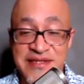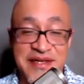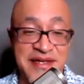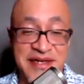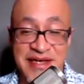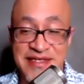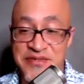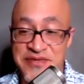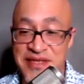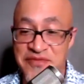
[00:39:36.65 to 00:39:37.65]
I
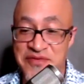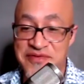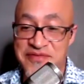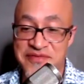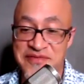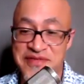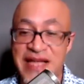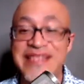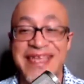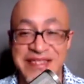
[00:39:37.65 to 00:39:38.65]
certainly will
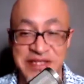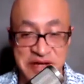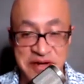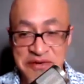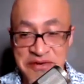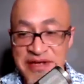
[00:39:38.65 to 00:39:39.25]
not say no.